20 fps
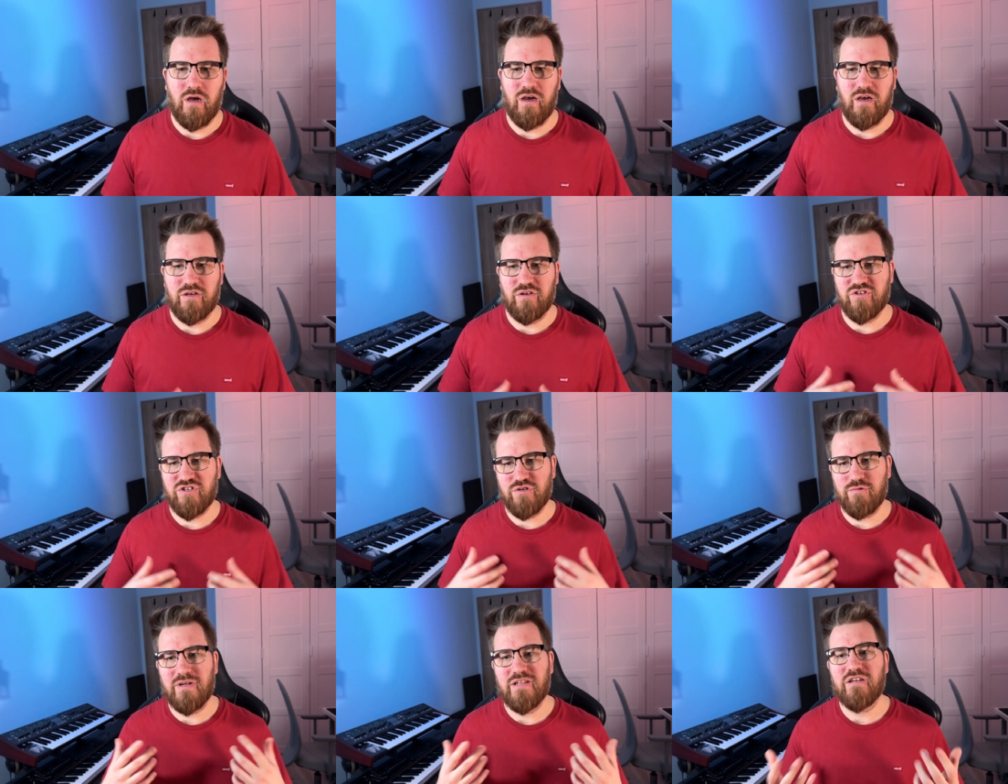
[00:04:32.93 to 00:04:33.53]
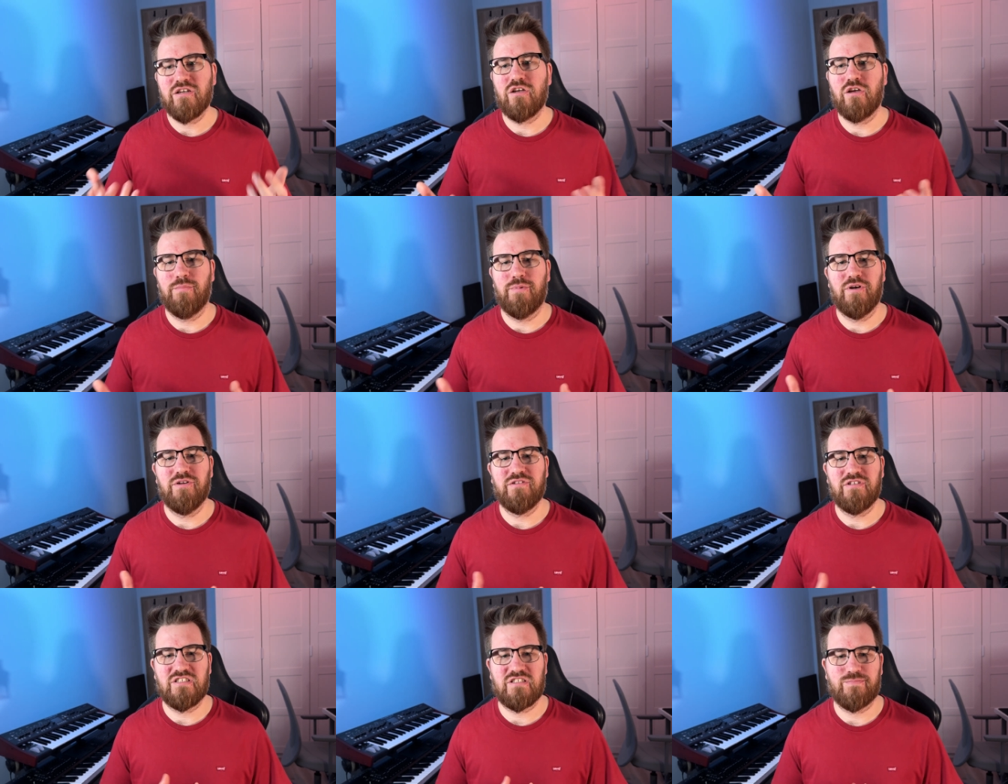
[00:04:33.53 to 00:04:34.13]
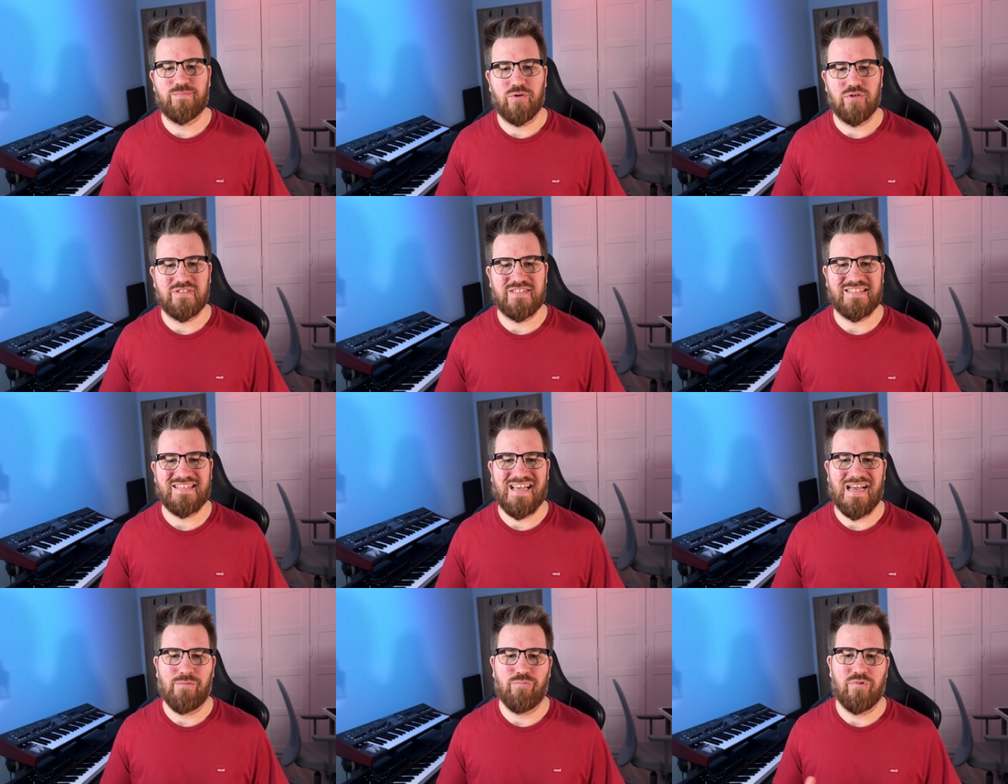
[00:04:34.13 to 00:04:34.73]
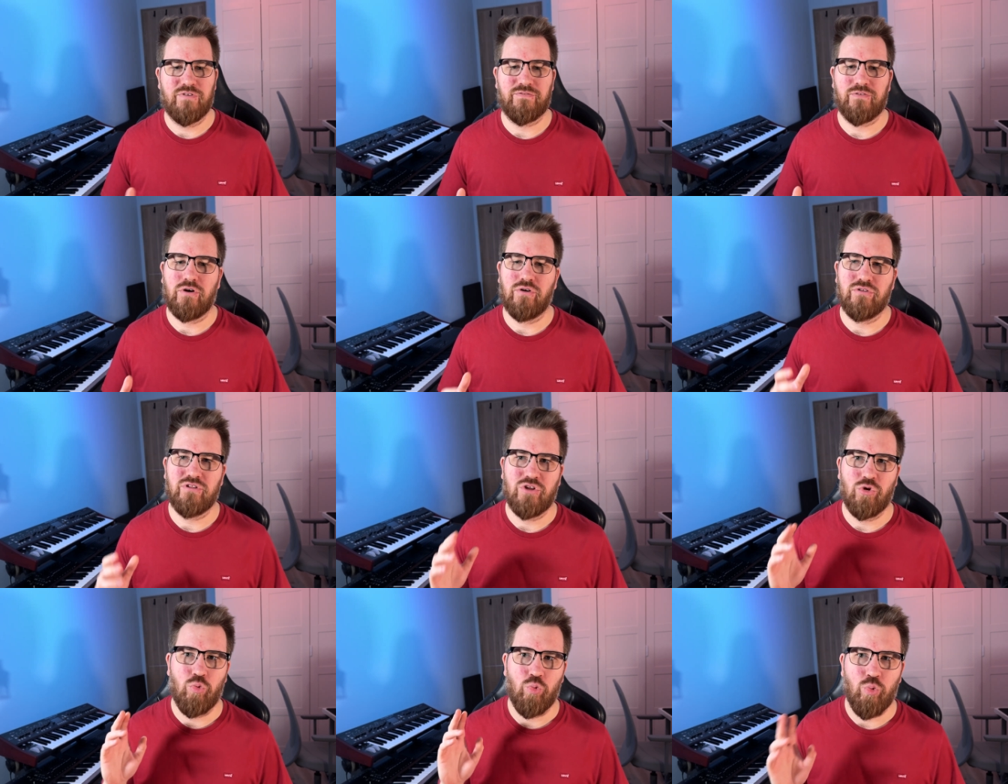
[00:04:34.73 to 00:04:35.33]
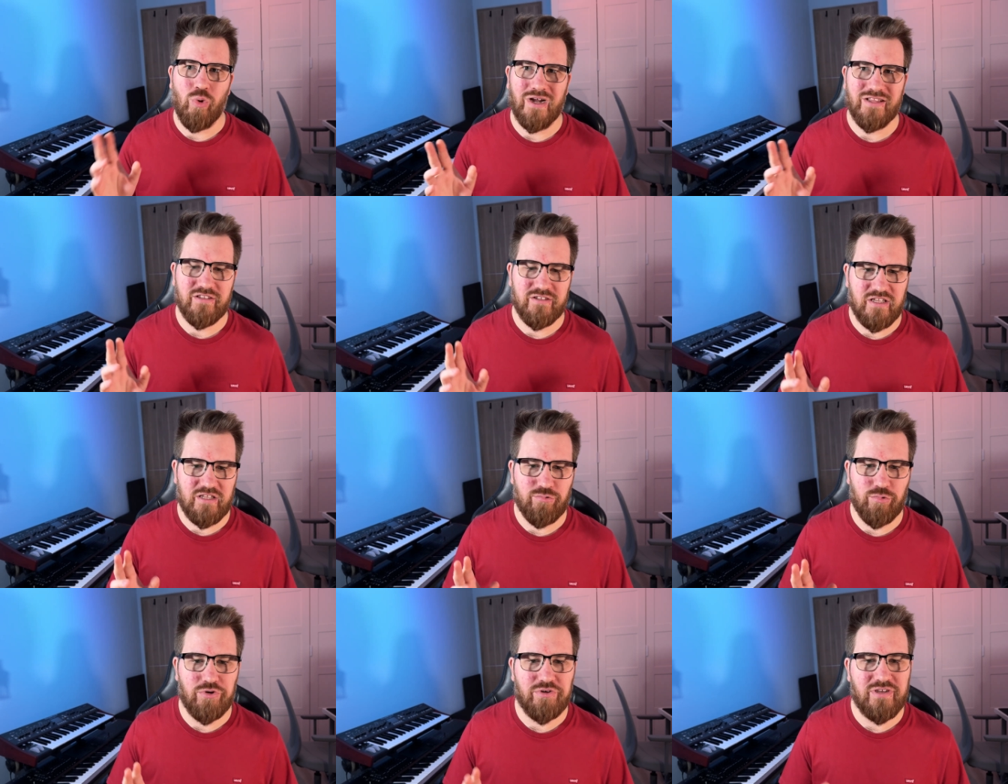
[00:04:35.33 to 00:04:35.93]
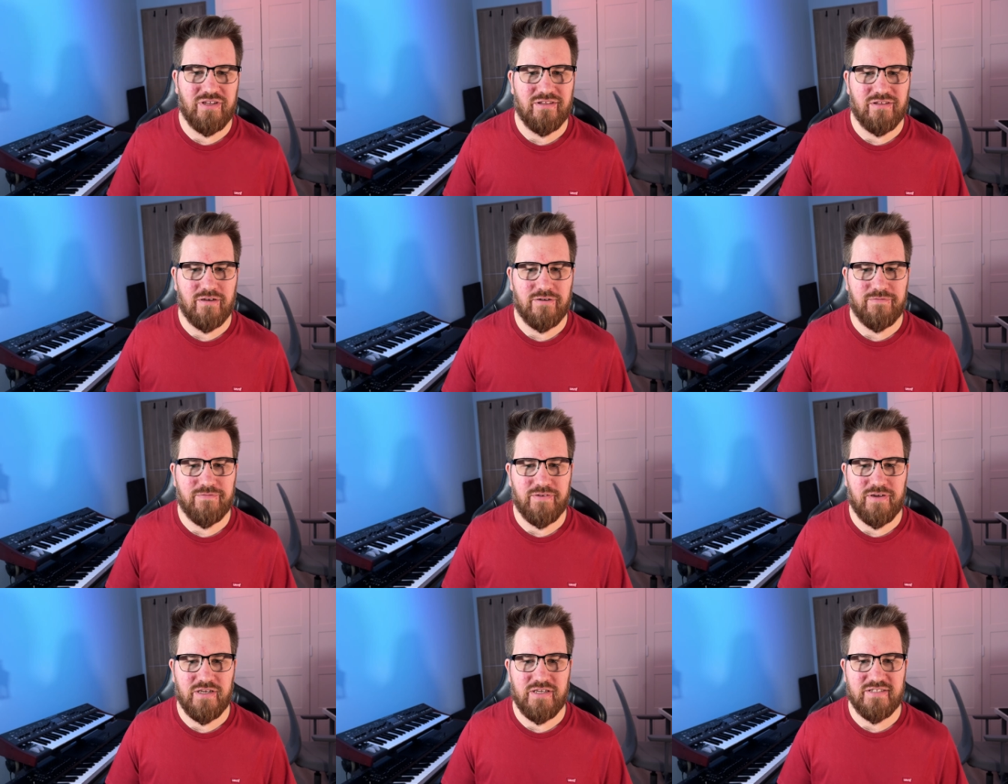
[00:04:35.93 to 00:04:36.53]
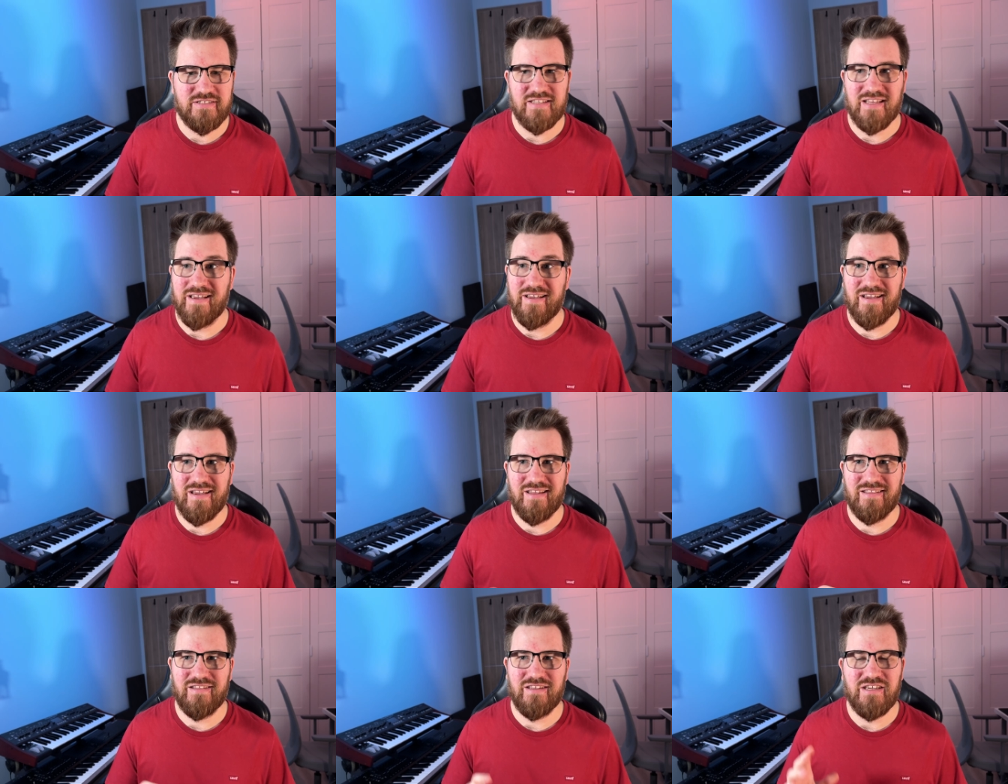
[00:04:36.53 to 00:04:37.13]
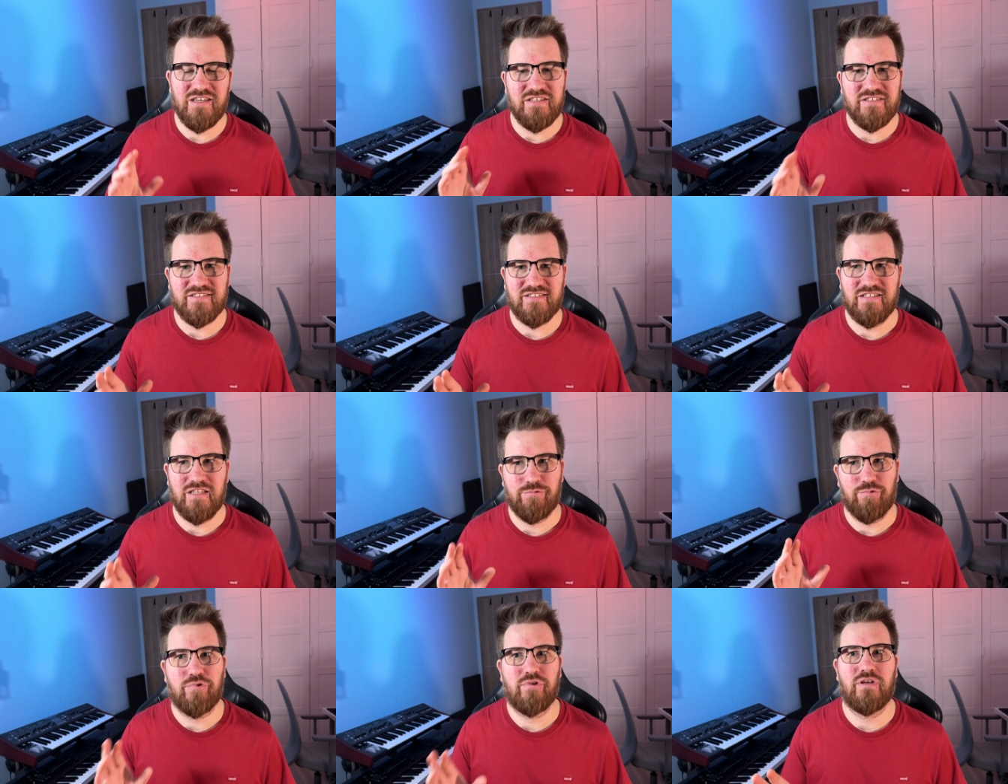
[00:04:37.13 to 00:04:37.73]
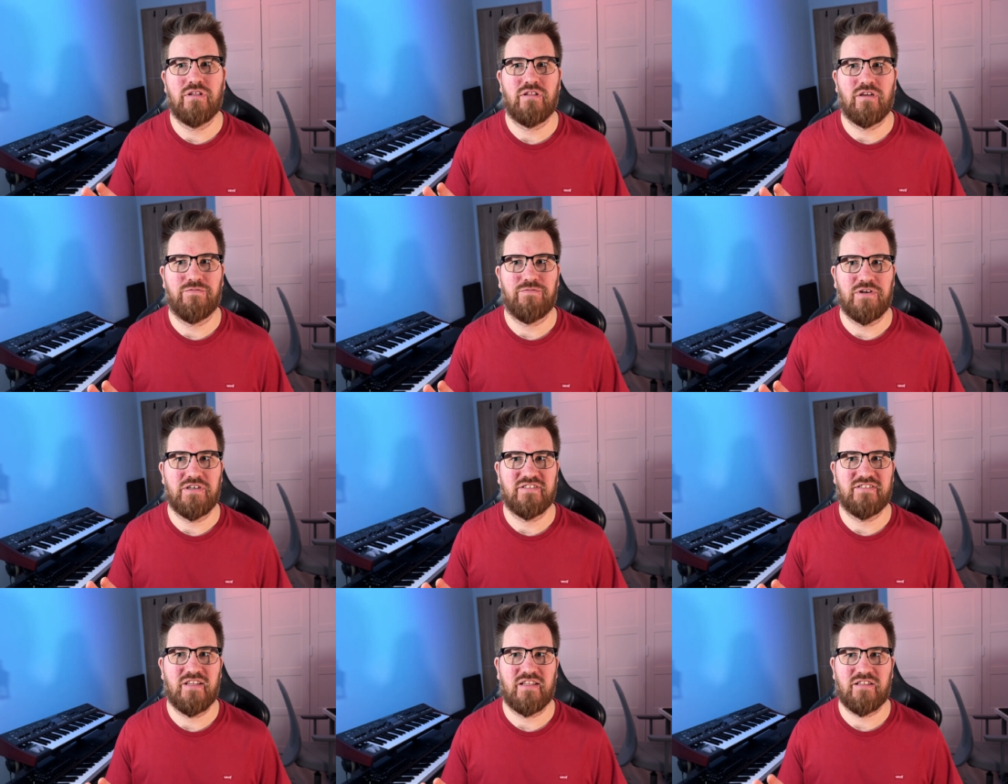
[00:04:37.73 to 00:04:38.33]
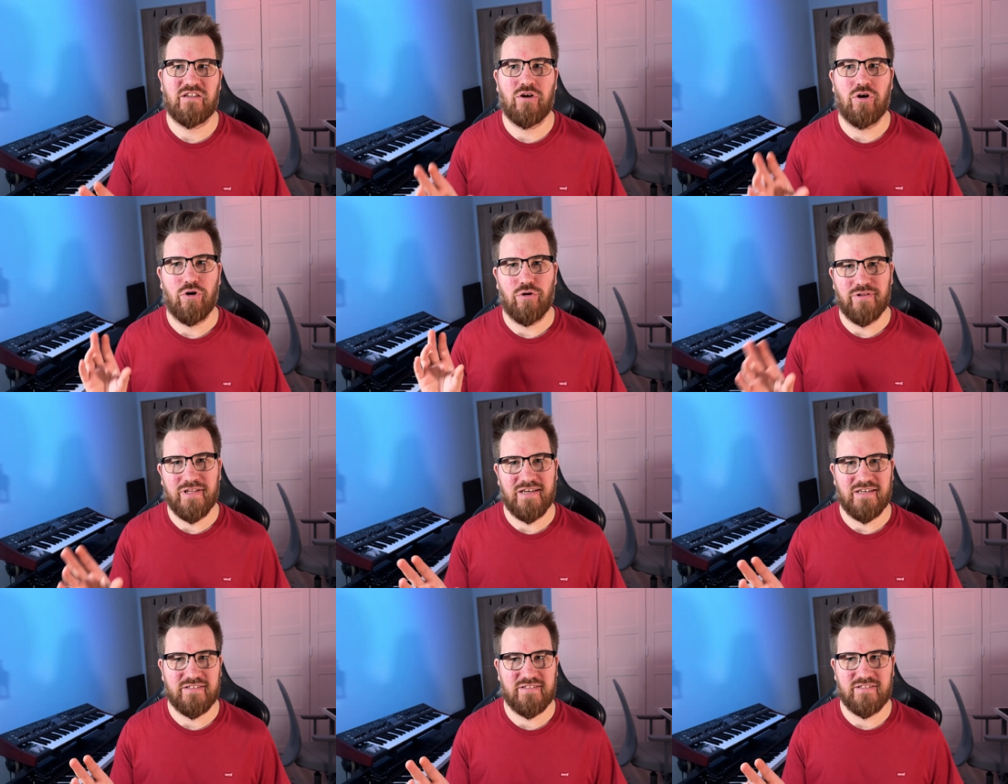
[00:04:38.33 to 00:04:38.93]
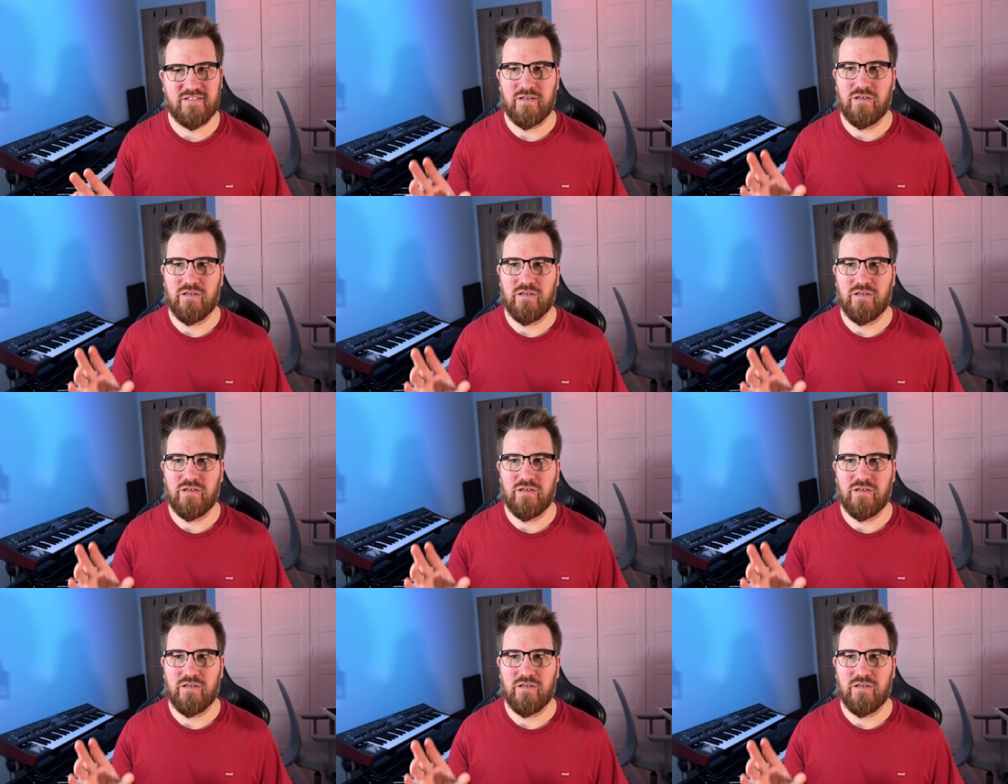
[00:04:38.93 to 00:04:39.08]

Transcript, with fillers: Usually Kubernetes pods come with only one network interface, and it's network interface that connects